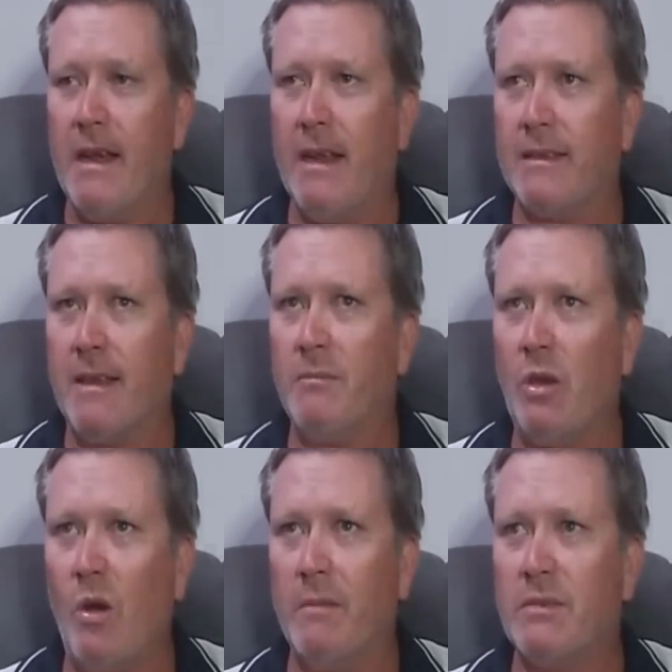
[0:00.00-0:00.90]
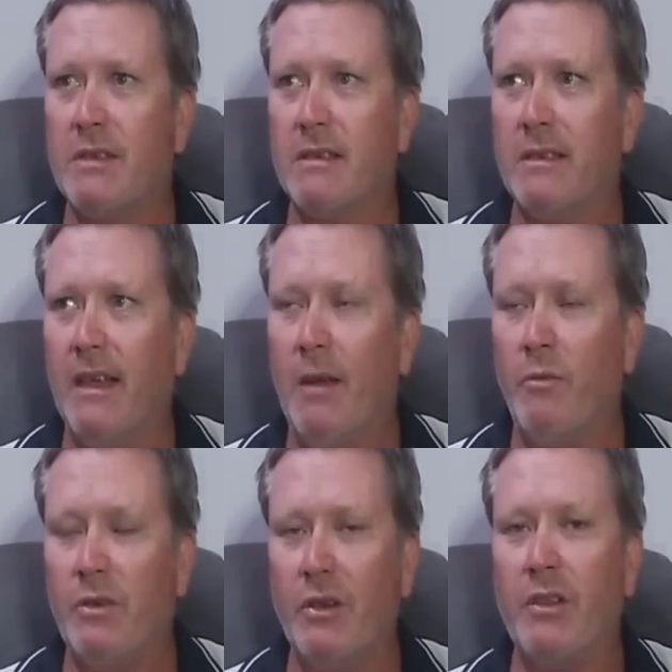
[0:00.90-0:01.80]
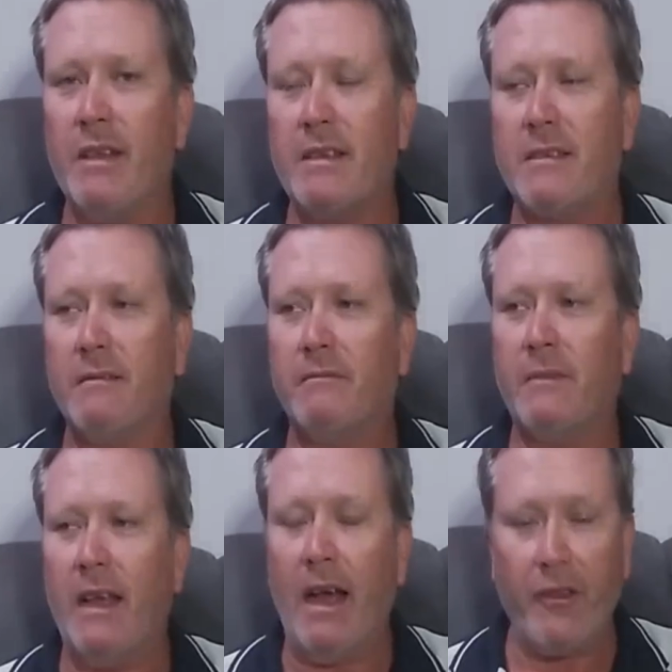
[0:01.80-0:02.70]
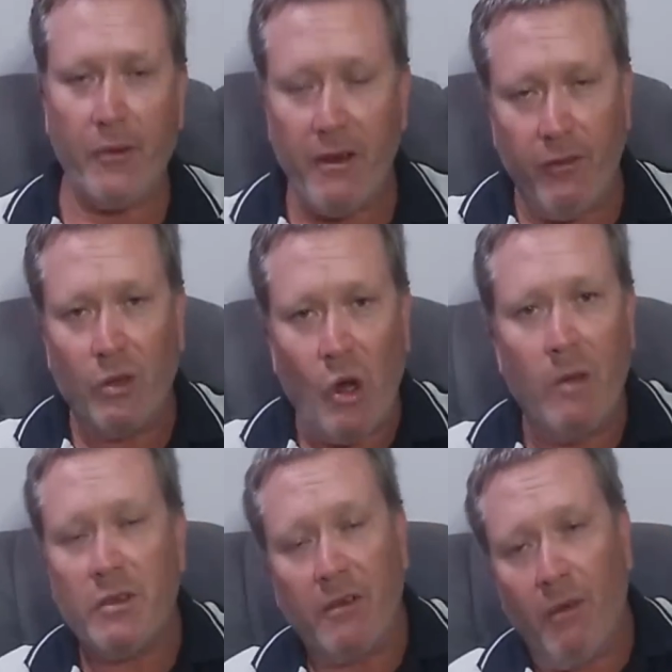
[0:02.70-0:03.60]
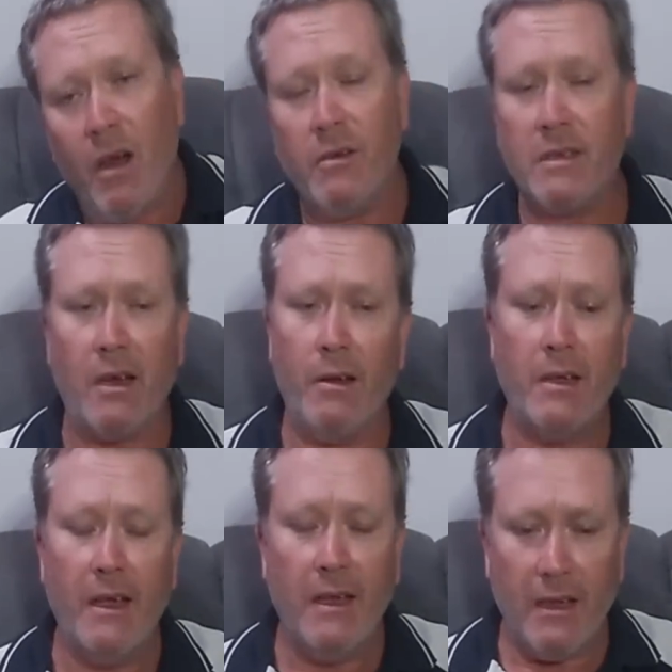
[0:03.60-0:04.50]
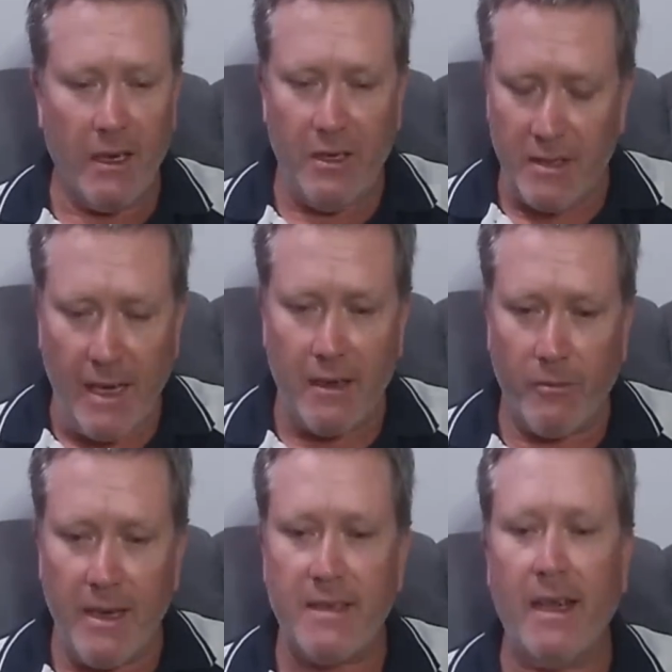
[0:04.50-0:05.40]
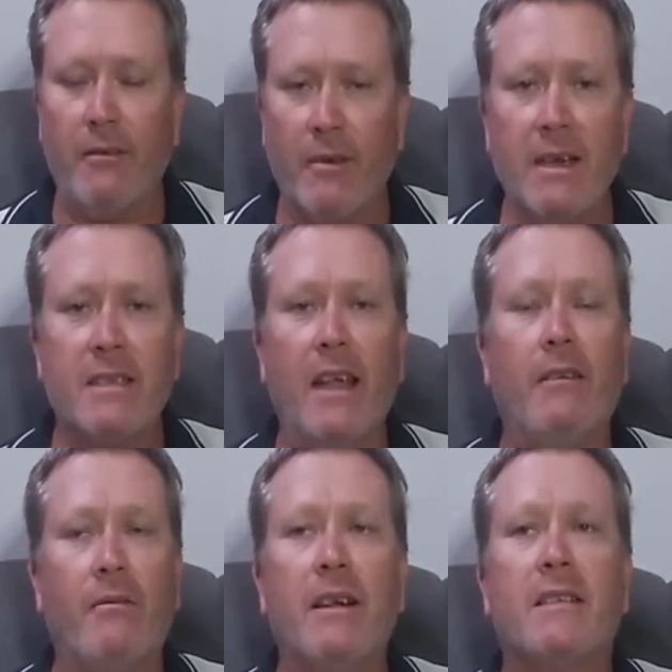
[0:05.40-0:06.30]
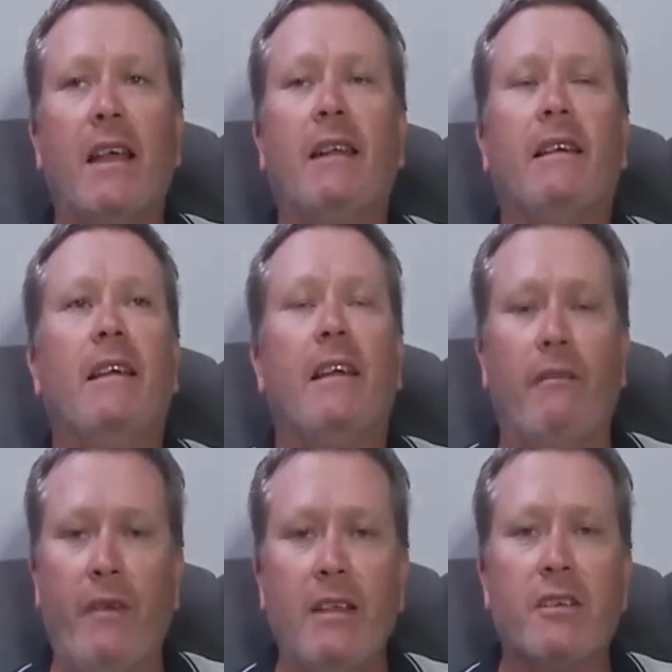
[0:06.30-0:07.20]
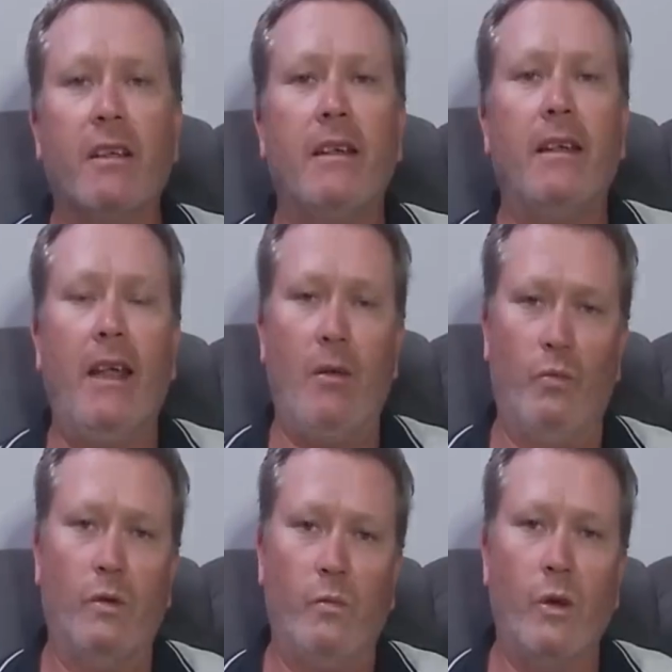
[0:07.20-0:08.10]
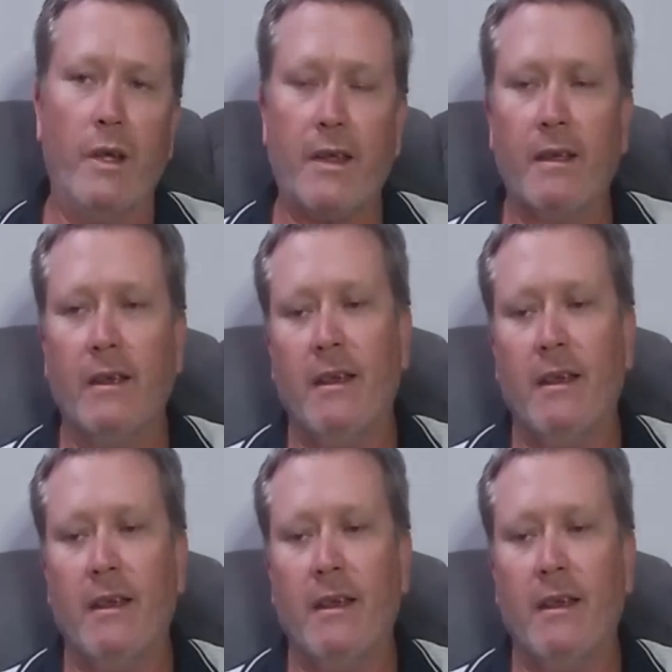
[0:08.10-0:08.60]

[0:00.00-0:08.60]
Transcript: Now sometimes it would do this 3 or 4 times in a row, so you just had to reset, eventually it would work.